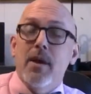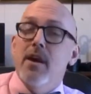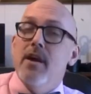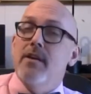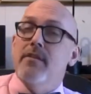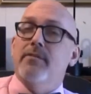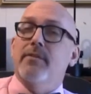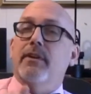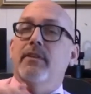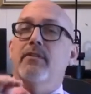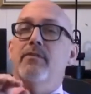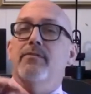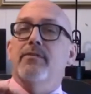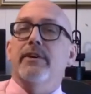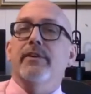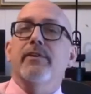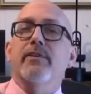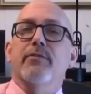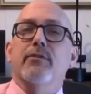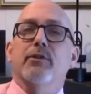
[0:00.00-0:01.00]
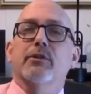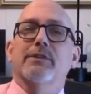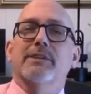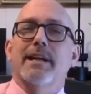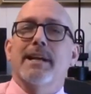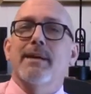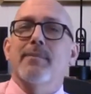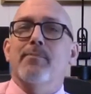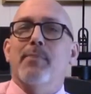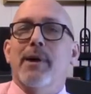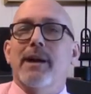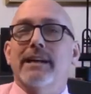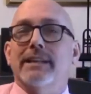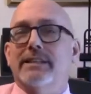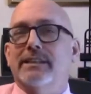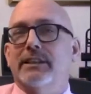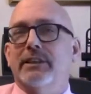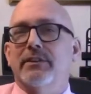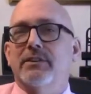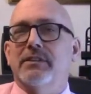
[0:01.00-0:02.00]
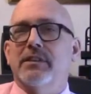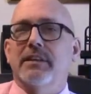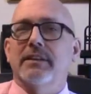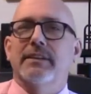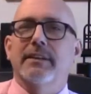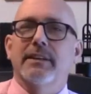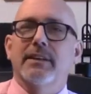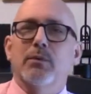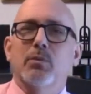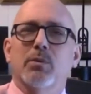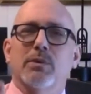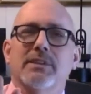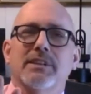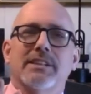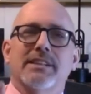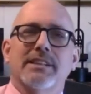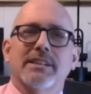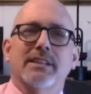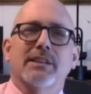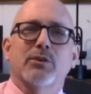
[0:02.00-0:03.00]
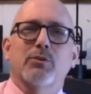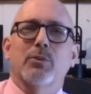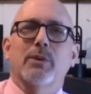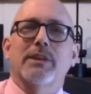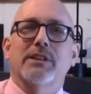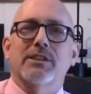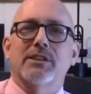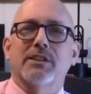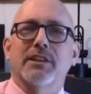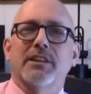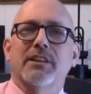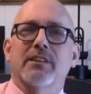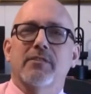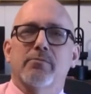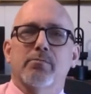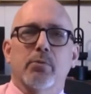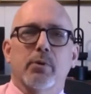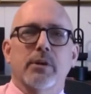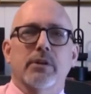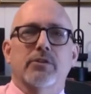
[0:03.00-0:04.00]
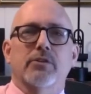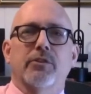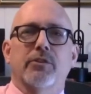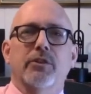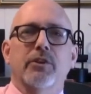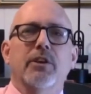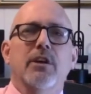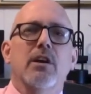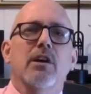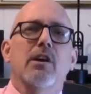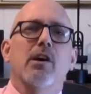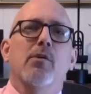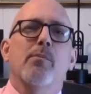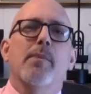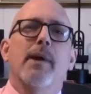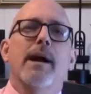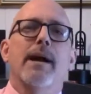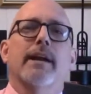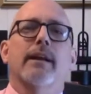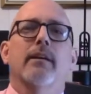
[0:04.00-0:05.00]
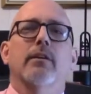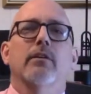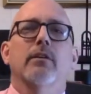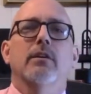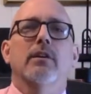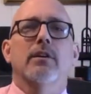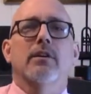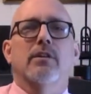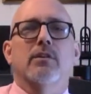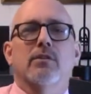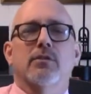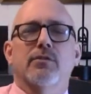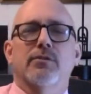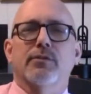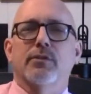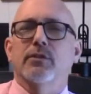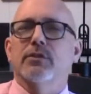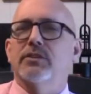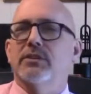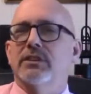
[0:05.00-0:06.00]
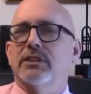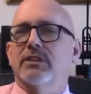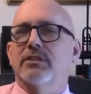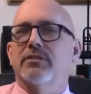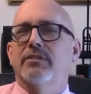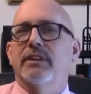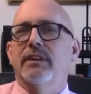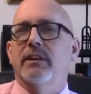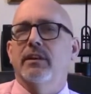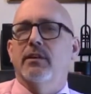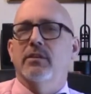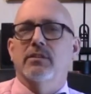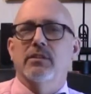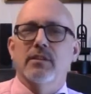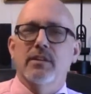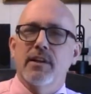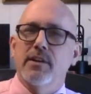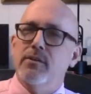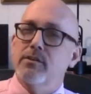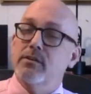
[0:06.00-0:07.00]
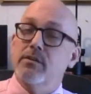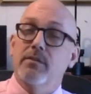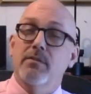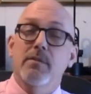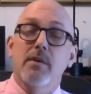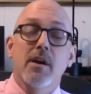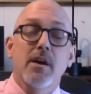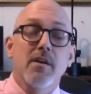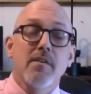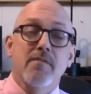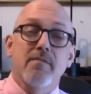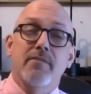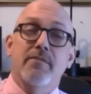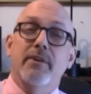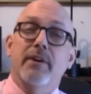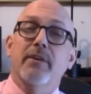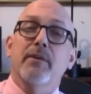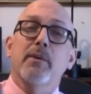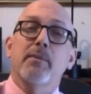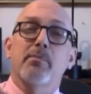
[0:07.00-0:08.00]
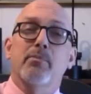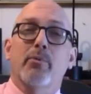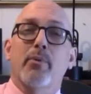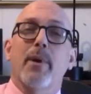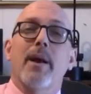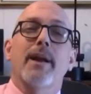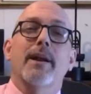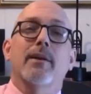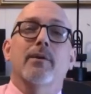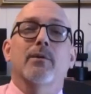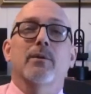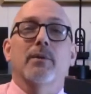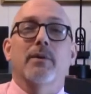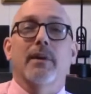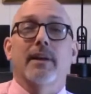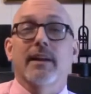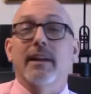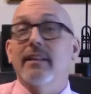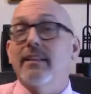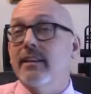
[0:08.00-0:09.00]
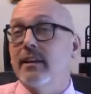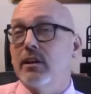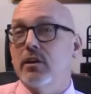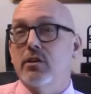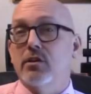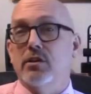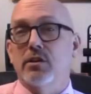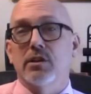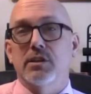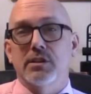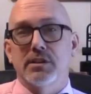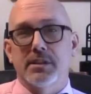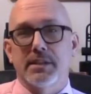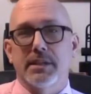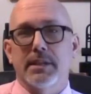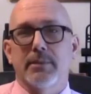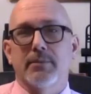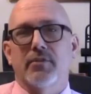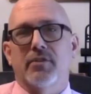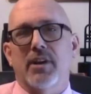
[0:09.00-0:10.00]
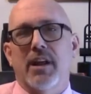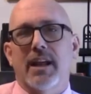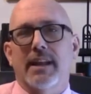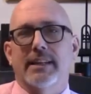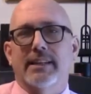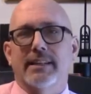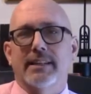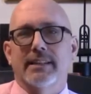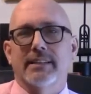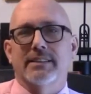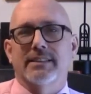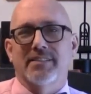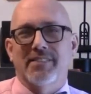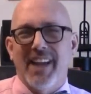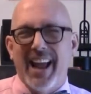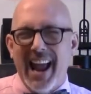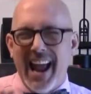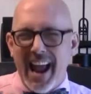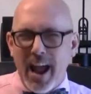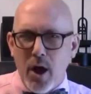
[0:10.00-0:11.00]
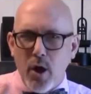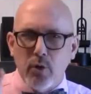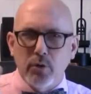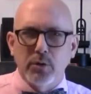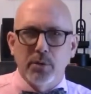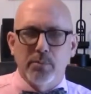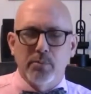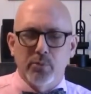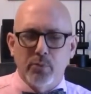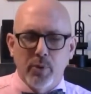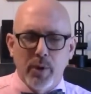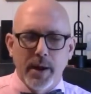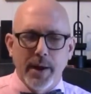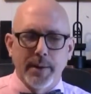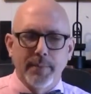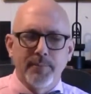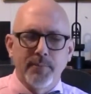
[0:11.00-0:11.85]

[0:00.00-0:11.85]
In fact, the very first Impact series I did was a 6-week study of prayer. So you can go back and look at those first 6 videos, and there are some very practical and I think good tips and ideas of how to pray.